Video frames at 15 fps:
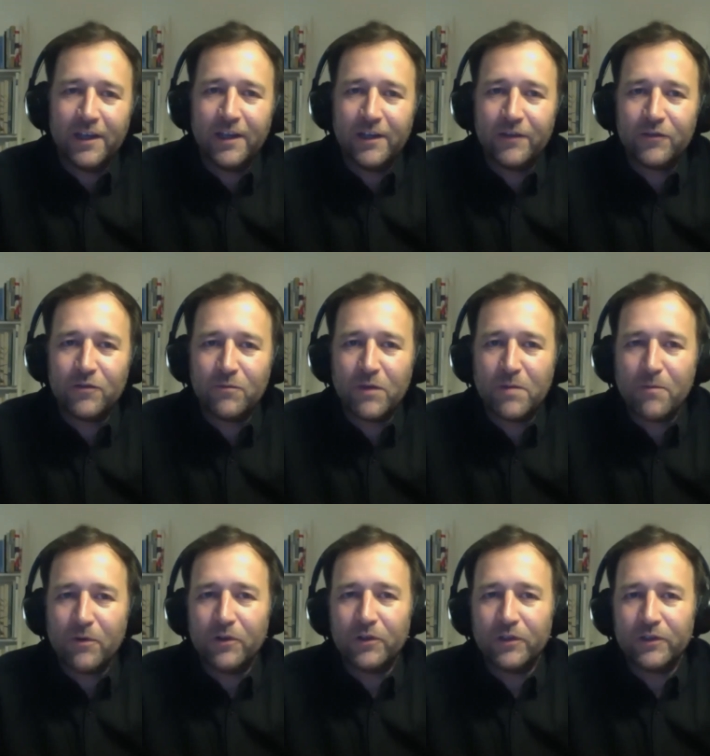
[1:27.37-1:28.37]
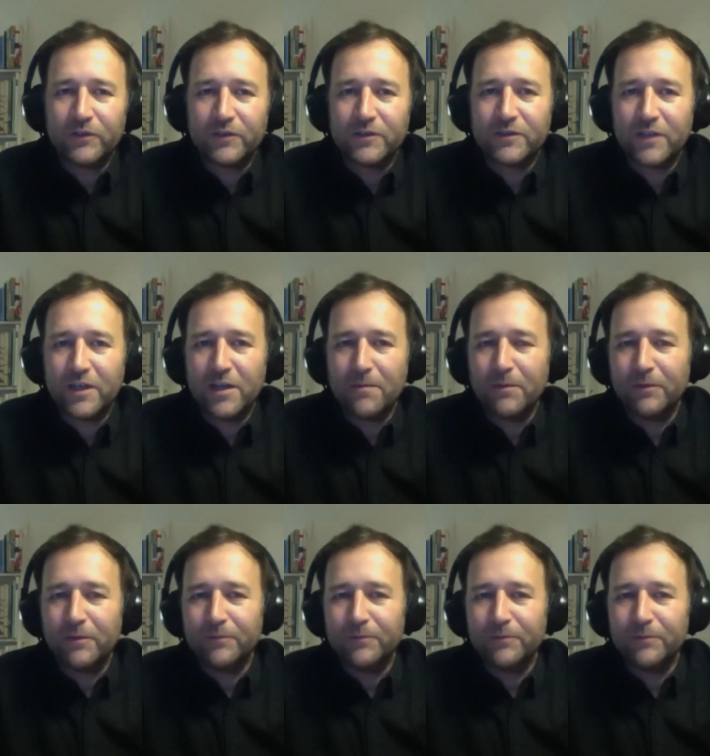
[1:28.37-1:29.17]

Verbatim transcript: uh to be more sustainable.